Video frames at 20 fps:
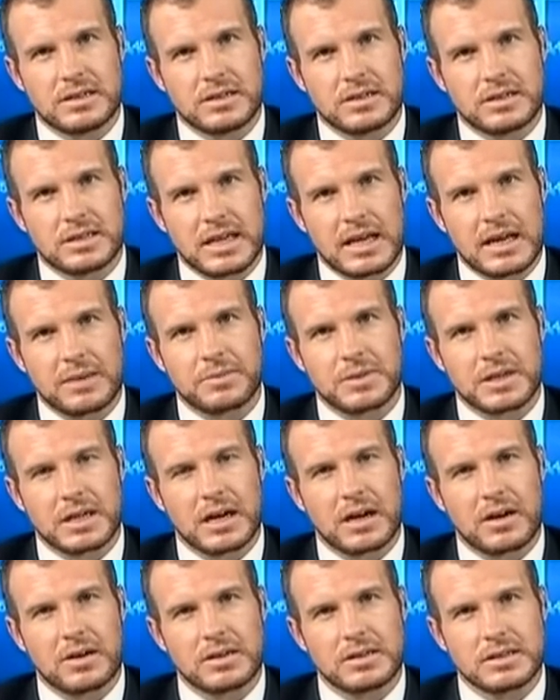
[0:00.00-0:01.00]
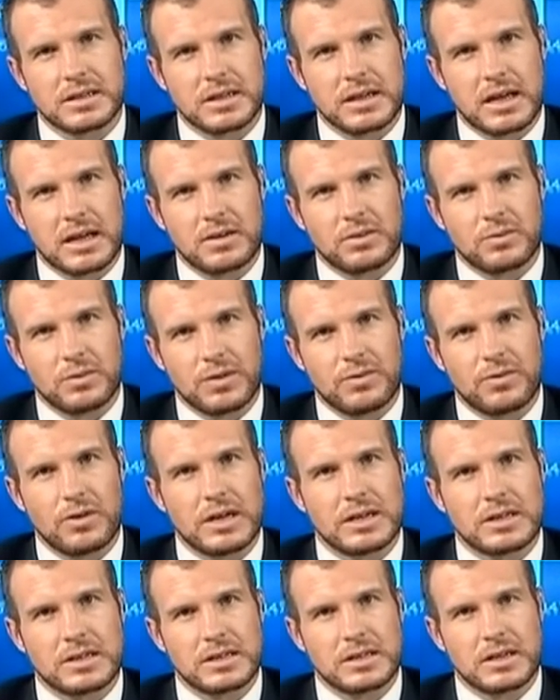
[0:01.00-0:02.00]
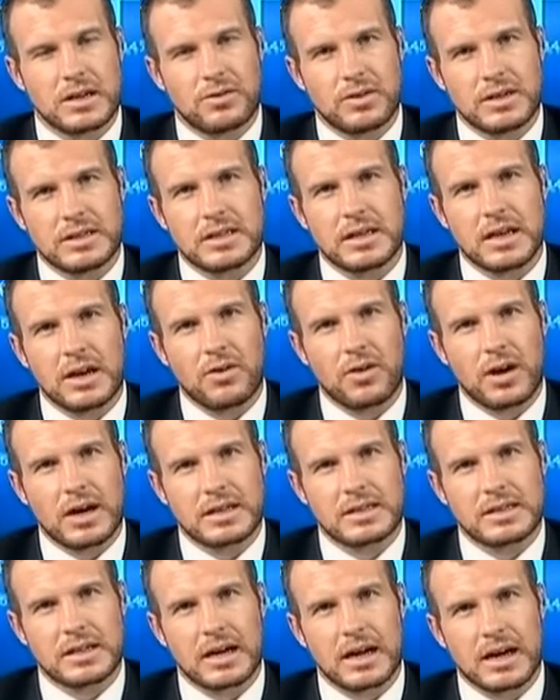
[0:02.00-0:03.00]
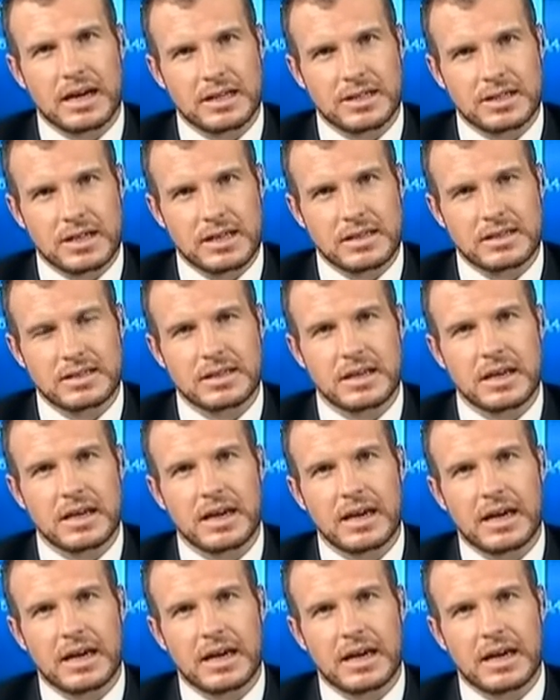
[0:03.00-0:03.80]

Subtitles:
set up towers, and we've recently rated IHS,